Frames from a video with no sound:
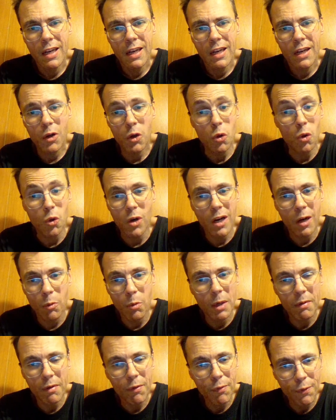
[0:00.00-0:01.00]
who,
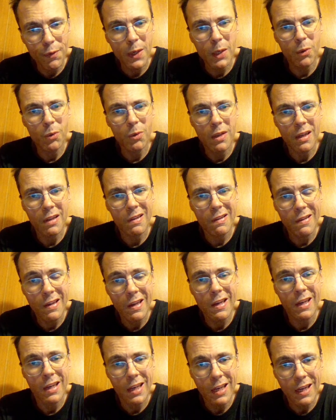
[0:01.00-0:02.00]
however, feel that they
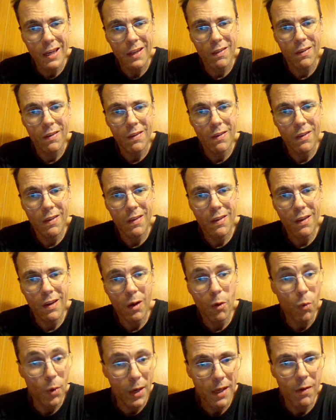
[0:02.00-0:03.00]
can get a
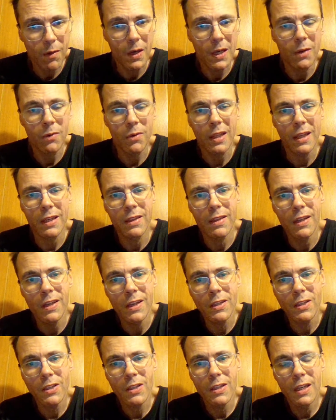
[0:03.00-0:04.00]
way around like
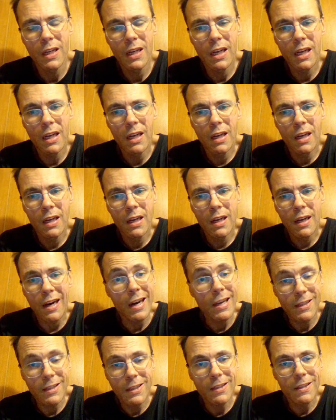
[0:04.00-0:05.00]
this,
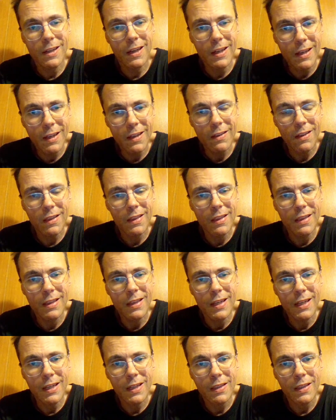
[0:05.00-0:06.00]
I stated
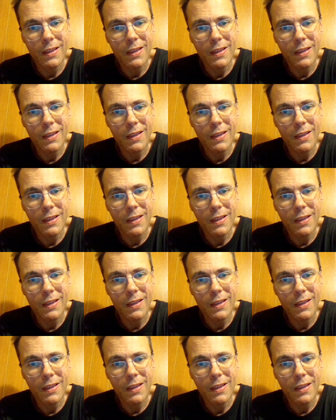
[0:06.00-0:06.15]
that